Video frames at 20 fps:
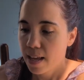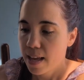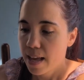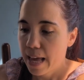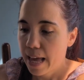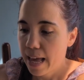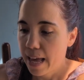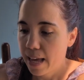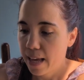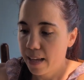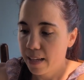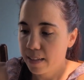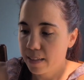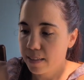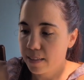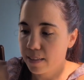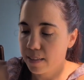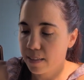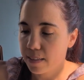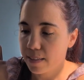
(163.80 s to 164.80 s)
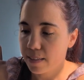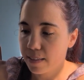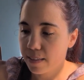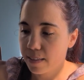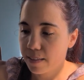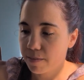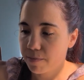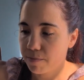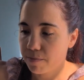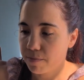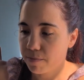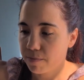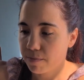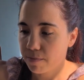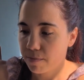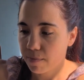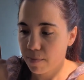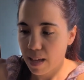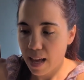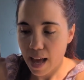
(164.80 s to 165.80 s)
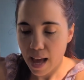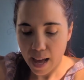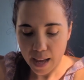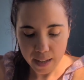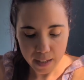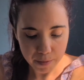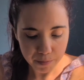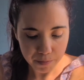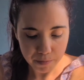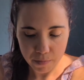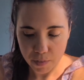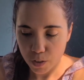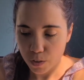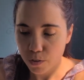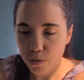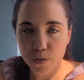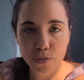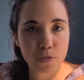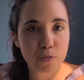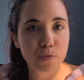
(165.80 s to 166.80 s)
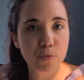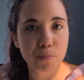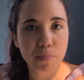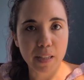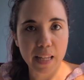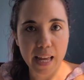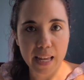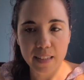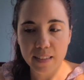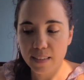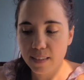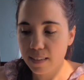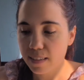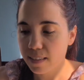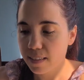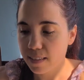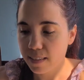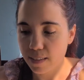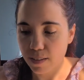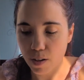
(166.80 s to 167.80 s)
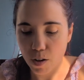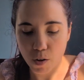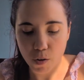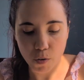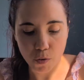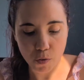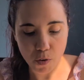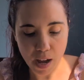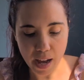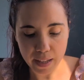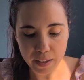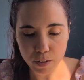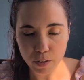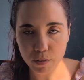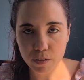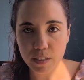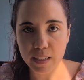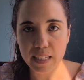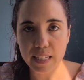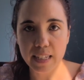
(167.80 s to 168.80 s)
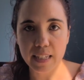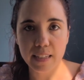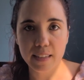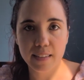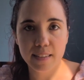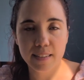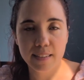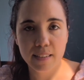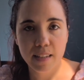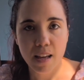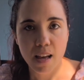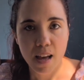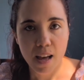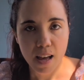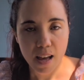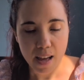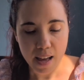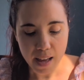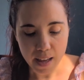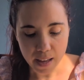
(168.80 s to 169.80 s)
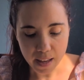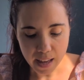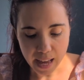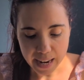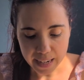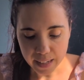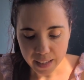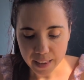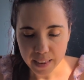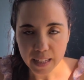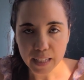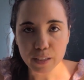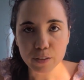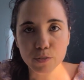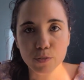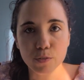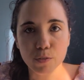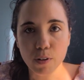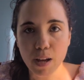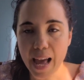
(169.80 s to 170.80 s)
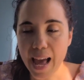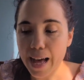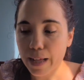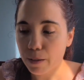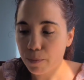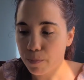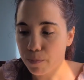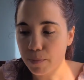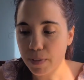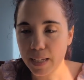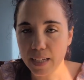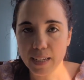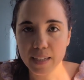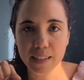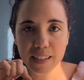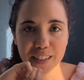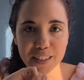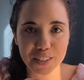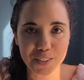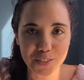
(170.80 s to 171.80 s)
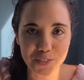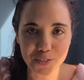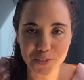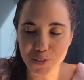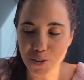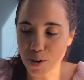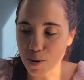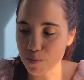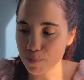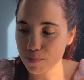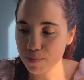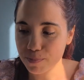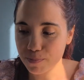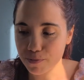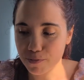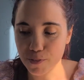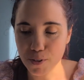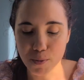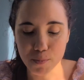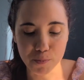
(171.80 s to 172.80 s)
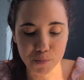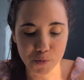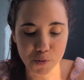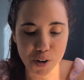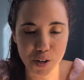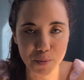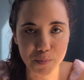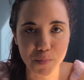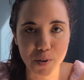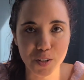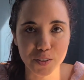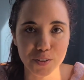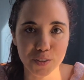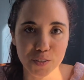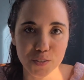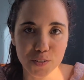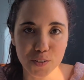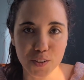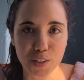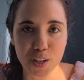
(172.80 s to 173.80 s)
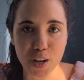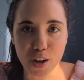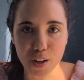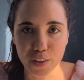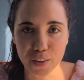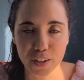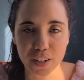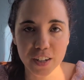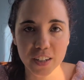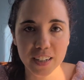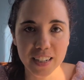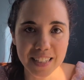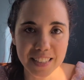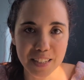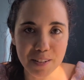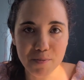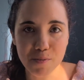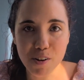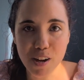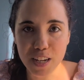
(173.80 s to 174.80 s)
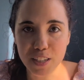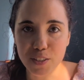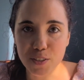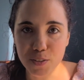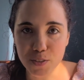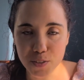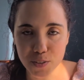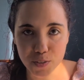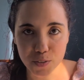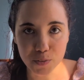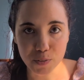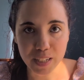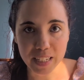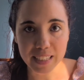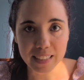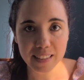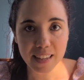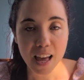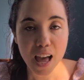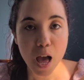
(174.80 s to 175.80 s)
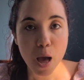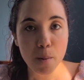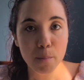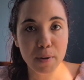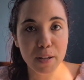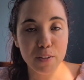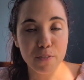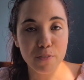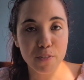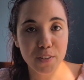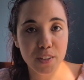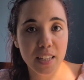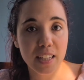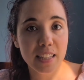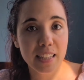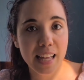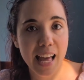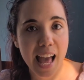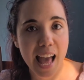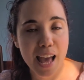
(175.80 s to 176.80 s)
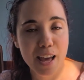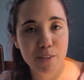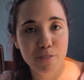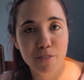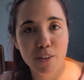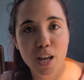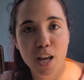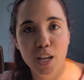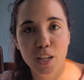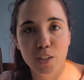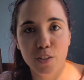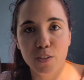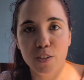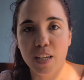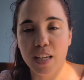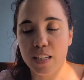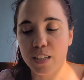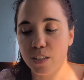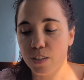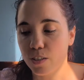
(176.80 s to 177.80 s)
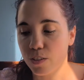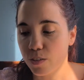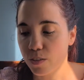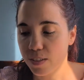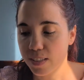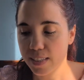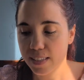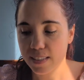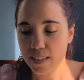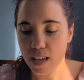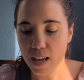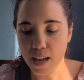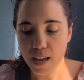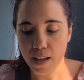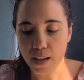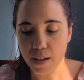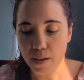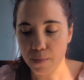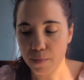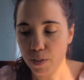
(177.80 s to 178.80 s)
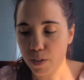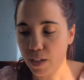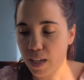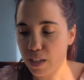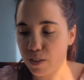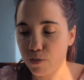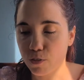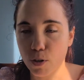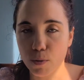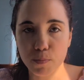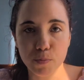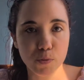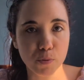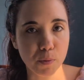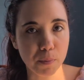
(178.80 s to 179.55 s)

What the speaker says: and I'm used to blend, so I don't need anything to help me drop from one bottle to the other because I'm quite used to it. But if you didn't have, you can use you can drop to a